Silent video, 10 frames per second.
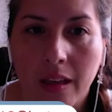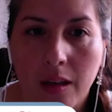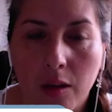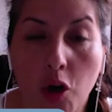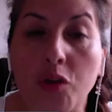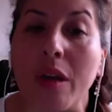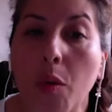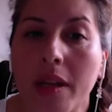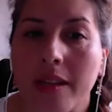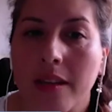
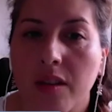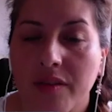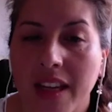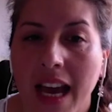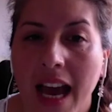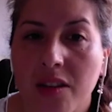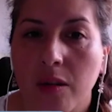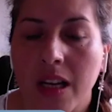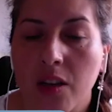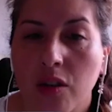consequences of the
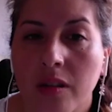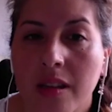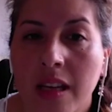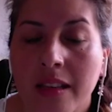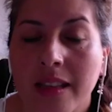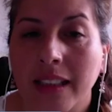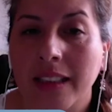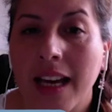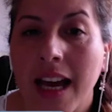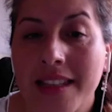isolations that
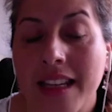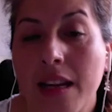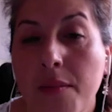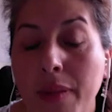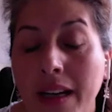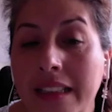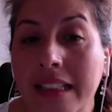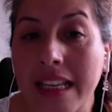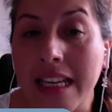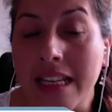has an impact
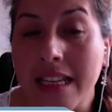in